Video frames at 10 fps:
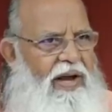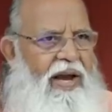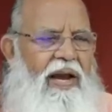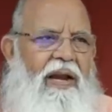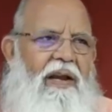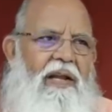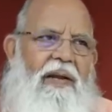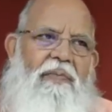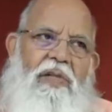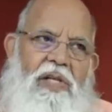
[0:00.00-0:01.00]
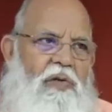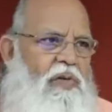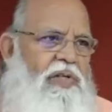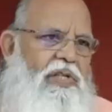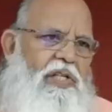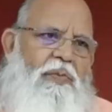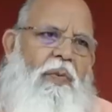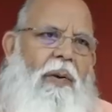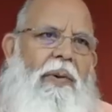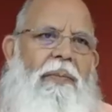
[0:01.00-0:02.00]
and if these questions
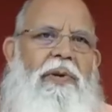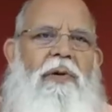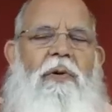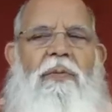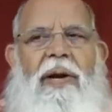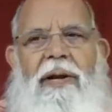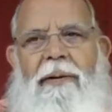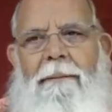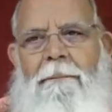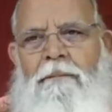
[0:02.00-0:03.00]
pop up in your mind,